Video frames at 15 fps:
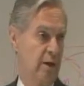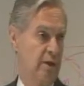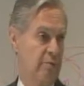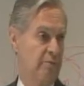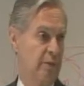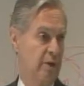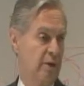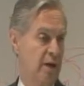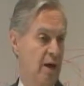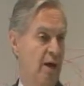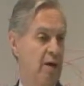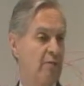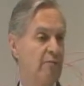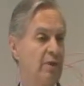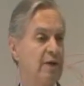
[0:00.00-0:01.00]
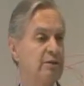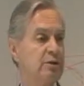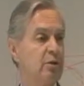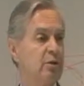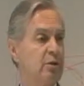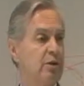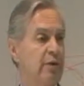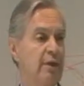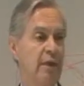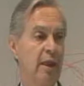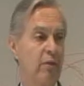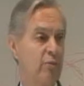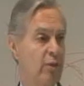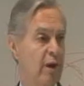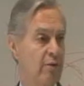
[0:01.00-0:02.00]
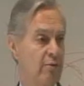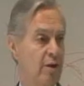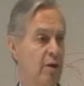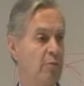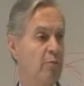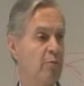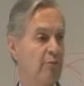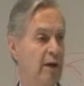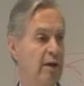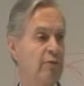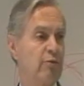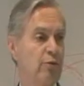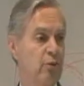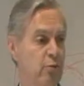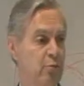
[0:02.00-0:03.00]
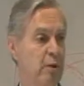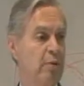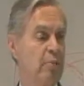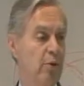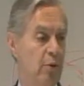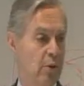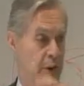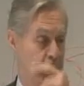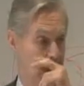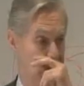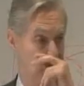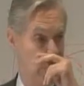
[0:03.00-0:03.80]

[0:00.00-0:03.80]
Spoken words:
Okay? And if that's the only thing that you can really provide for your people,